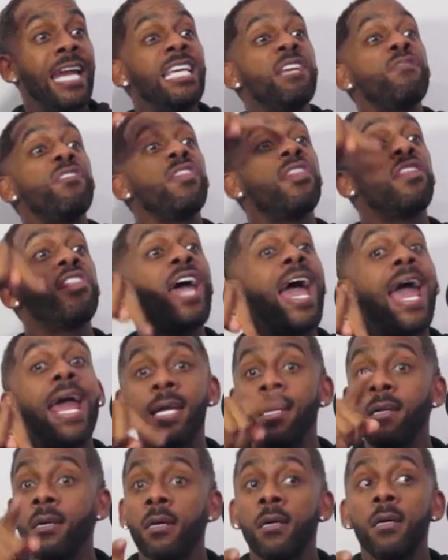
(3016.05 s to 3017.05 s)
and even
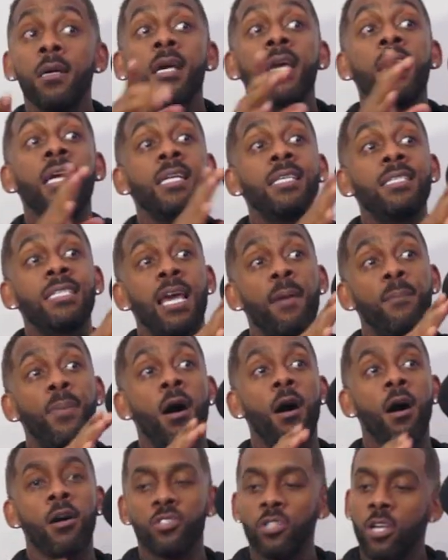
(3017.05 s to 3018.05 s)
then, it needs to get
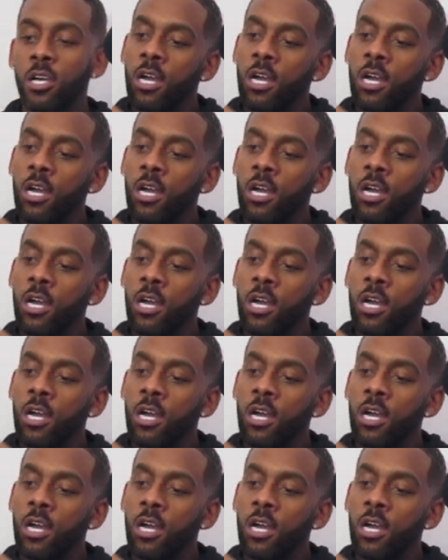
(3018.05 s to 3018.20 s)
passed.